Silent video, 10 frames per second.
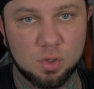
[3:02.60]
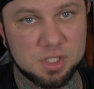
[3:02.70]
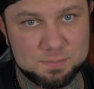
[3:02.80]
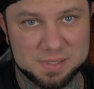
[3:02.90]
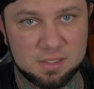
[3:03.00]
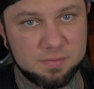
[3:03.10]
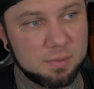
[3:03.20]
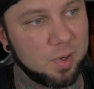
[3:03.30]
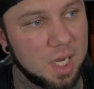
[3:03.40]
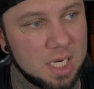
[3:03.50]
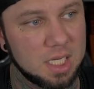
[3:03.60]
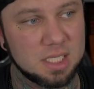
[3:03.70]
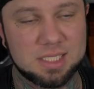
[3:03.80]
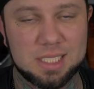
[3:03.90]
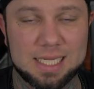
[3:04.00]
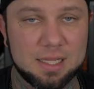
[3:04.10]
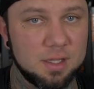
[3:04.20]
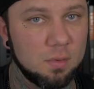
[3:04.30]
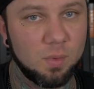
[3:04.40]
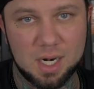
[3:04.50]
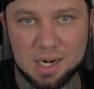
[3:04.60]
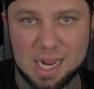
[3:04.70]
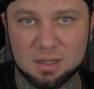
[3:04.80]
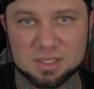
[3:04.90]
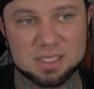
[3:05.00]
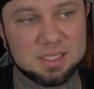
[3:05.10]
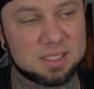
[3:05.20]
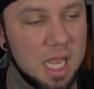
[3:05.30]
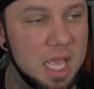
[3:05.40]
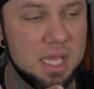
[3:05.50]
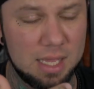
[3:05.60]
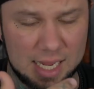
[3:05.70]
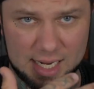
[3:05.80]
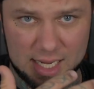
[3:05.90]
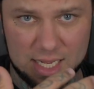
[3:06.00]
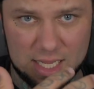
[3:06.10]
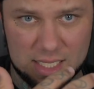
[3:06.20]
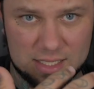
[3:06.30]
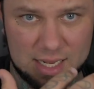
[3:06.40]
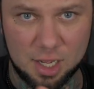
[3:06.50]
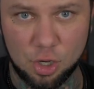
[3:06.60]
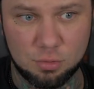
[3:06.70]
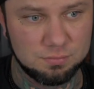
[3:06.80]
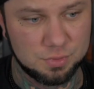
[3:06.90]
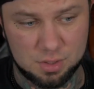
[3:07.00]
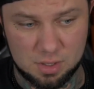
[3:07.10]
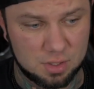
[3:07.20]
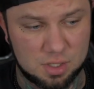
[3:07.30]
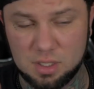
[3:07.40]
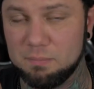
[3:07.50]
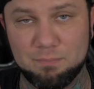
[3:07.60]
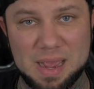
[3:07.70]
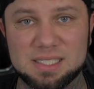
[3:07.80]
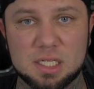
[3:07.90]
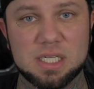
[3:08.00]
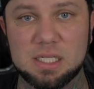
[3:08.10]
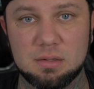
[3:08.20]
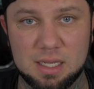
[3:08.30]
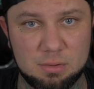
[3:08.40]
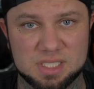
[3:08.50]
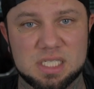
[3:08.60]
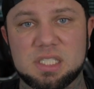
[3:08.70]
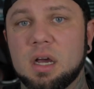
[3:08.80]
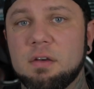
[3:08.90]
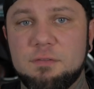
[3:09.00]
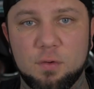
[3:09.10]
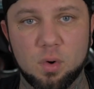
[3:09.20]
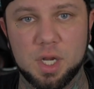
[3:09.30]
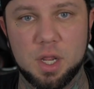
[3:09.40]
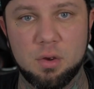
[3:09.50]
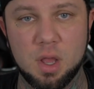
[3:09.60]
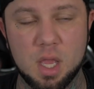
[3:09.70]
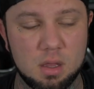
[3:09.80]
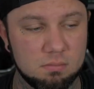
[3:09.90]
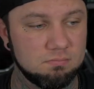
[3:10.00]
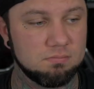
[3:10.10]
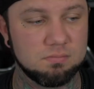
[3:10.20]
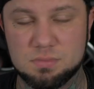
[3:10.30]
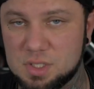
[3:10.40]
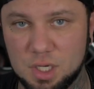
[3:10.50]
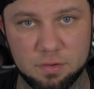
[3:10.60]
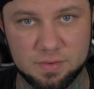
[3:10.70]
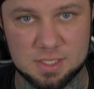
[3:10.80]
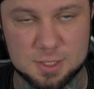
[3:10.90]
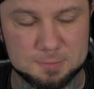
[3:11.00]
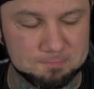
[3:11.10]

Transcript: specific products in their warehouses and help. Basically, it was a done-for-you service,